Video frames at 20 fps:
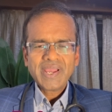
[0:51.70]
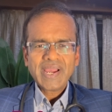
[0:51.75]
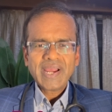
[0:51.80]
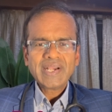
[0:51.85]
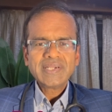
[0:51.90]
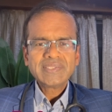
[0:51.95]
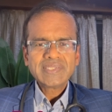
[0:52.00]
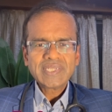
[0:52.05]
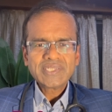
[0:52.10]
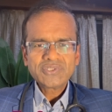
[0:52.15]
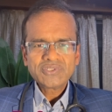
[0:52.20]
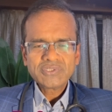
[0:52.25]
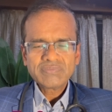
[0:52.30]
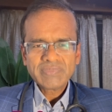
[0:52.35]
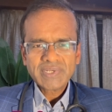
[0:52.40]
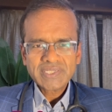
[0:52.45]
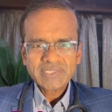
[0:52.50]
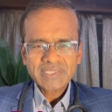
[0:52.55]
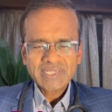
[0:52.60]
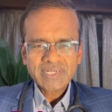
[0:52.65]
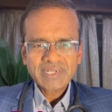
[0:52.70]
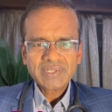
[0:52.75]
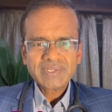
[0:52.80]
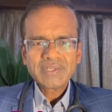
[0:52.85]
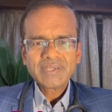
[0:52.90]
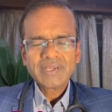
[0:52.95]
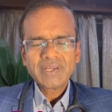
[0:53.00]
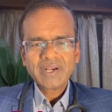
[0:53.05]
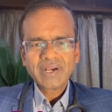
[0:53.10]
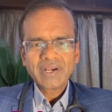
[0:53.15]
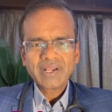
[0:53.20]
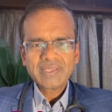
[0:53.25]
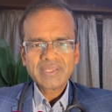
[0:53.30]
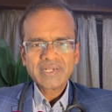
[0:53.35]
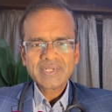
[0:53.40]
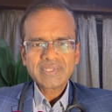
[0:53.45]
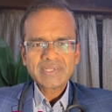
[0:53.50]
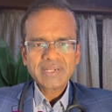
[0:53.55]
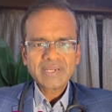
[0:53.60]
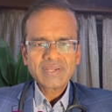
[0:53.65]
And just to mention
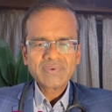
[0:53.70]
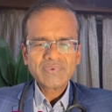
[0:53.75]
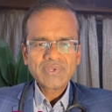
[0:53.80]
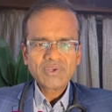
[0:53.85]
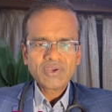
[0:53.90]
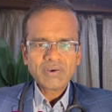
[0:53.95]
another drug we